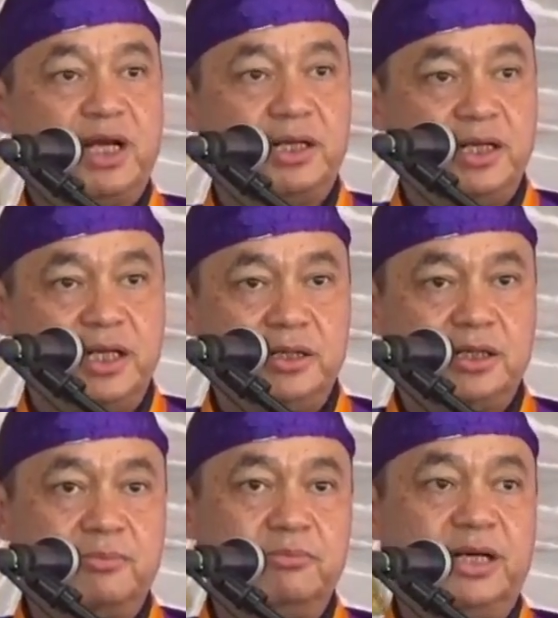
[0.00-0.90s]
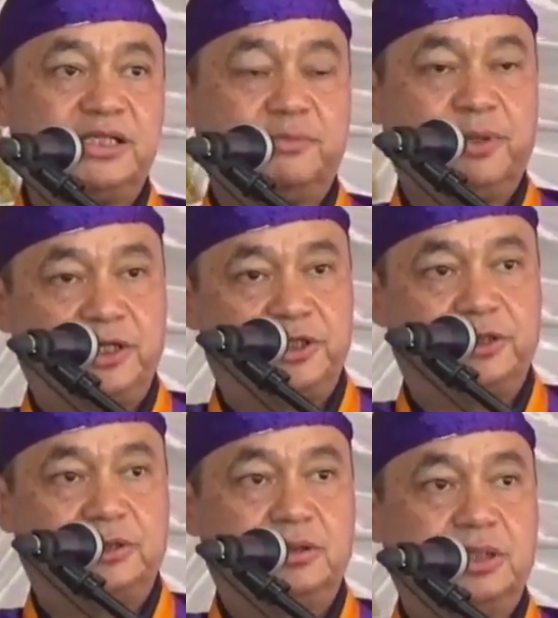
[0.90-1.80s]
an income
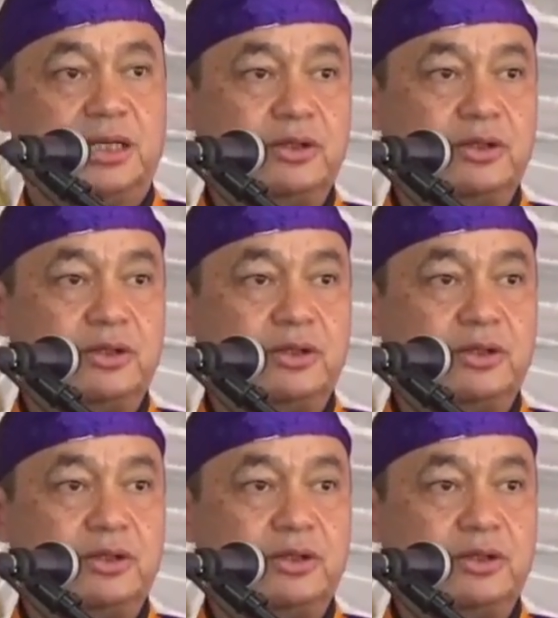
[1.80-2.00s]
expenditure.